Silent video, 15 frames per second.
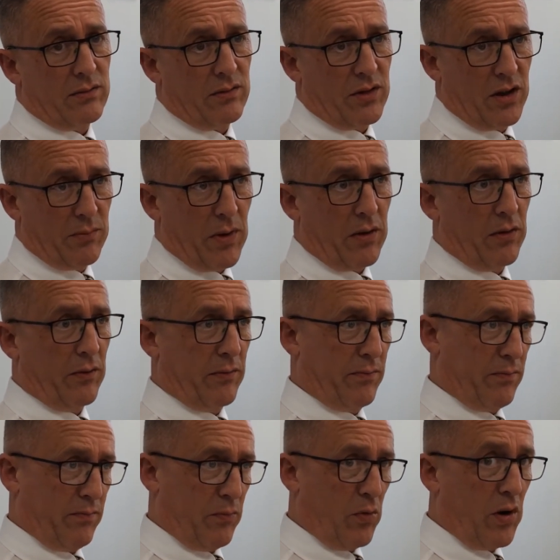the amount of
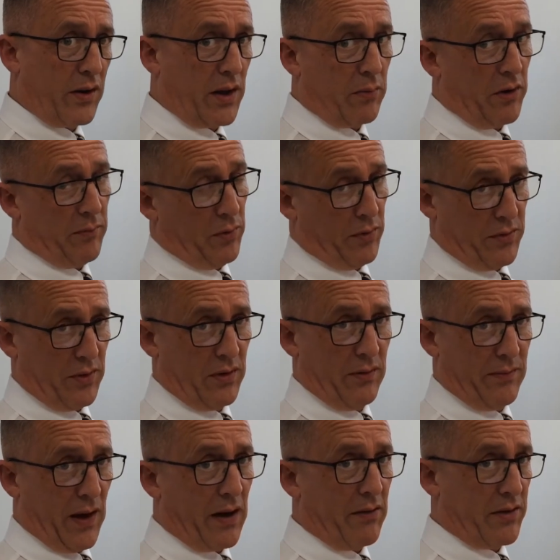work that we've put through the
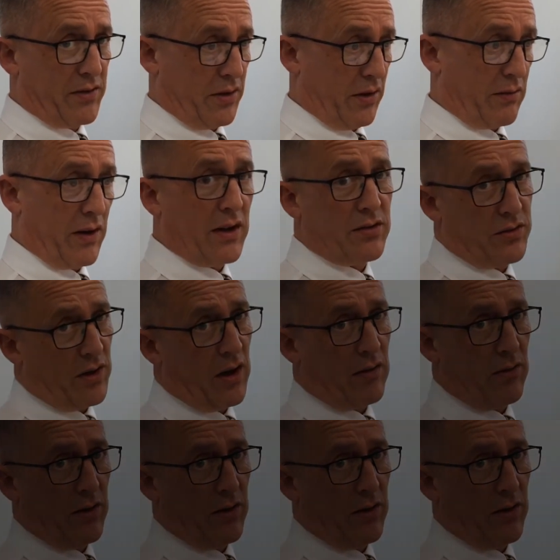factory's increased year